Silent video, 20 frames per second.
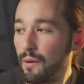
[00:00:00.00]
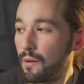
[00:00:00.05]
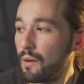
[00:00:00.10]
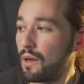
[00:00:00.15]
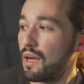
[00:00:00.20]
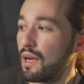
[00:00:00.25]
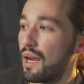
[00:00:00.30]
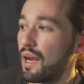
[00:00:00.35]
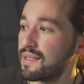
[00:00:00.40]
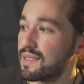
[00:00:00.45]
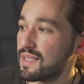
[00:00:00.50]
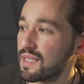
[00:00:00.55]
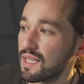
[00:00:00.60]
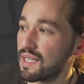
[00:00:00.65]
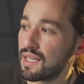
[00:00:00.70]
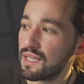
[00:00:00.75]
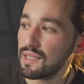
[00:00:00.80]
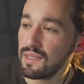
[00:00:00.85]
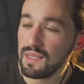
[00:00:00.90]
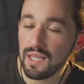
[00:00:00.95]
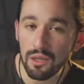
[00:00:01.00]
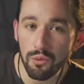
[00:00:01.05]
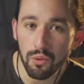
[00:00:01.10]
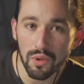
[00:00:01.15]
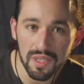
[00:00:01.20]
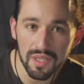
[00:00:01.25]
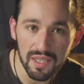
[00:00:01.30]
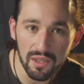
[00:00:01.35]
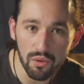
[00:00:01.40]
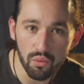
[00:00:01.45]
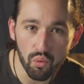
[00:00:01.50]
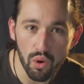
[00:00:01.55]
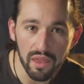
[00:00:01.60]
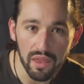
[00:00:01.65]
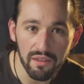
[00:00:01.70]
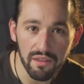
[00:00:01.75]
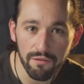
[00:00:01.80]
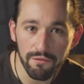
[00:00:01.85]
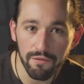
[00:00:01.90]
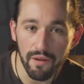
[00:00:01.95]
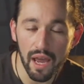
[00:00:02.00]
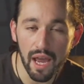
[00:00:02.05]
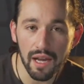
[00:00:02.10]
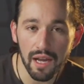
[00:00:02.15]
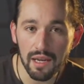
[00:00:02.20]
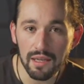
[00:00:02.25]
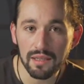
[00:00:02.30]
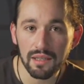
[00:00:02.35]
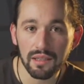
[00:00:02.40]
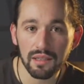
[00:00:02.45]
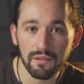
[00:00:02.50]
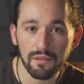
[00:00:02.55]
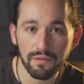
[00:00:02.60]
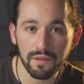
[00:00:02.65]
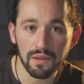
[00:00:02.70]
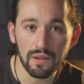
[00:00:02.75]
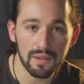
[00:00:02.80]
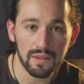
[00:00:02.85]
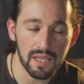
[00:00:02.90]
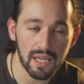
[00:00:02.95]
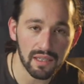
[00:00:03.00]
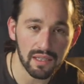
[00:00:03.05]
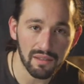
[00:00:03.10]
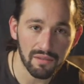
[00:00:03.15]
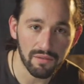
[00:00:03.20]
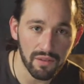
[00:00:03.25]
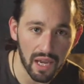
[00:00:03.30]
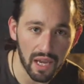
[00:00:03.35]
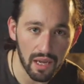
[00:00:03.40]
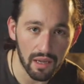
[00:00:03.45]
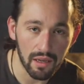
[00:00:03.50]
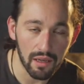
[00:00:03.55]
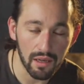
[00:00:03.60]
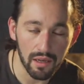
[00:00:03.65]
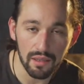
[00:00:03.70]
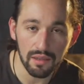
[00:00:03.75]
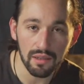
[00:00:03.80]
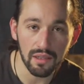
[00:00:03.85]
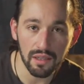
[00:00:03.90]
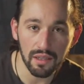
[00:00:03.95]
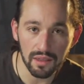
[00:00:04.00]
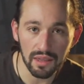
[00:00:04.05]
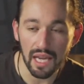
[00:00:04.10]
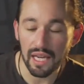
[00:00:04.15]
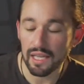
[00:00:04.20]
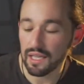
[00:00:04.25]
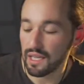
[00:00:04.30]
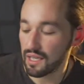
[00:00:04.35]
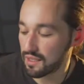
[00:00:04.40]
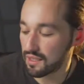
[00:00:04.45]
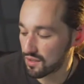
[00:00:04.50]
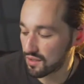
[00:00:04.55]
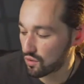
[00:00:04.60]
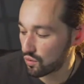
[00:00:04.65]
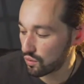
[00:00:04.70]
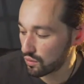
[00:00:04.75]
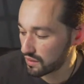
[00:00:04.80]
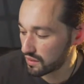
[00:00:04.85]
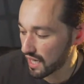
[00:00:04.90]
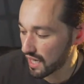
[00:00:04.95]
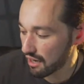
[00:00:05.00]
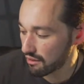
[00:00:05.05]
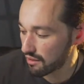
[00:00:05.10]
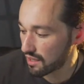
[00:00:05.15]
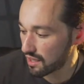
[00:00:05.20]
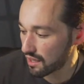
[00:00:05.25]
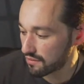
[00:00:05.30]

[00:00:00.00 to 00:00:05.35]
it's going to continuously run the fan until it feels like the light is cooled down enough.